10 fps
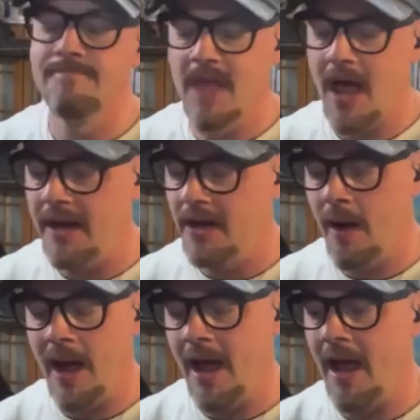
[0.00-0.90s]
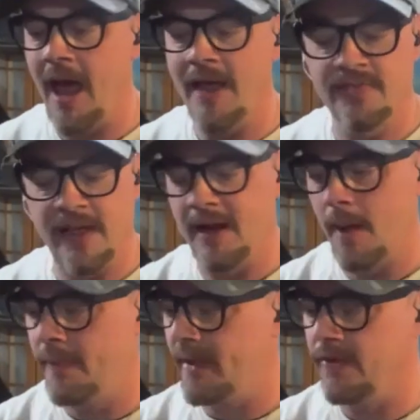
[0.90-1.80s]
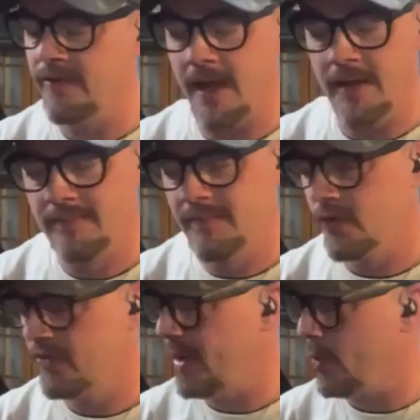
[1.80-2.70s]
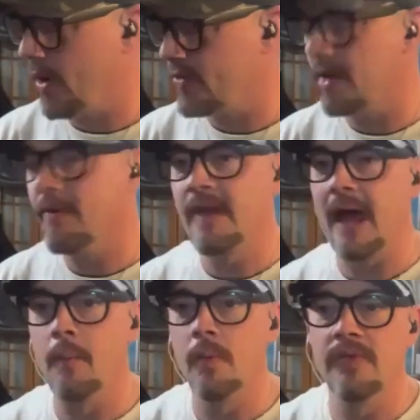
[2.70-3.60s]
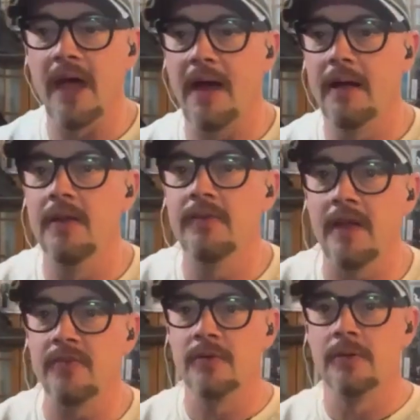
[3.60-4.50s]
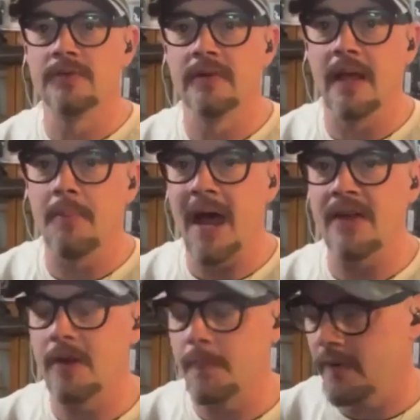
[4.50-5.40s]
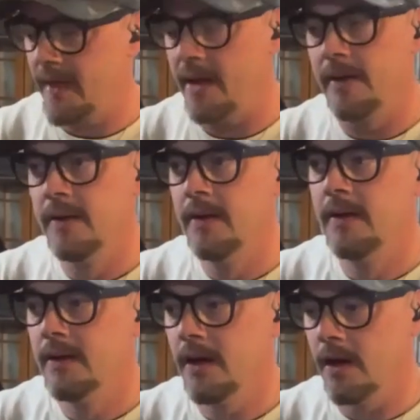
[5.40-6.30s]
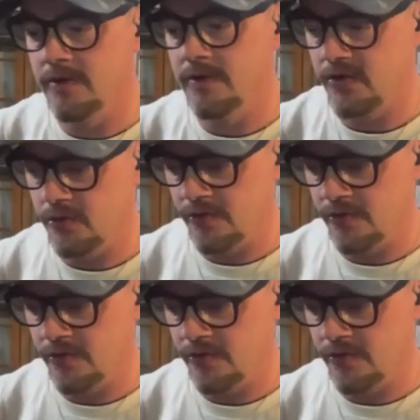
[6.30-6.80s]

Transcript: I know I set it up and I say same question every time. Was that intentional to like match up with that, or did you just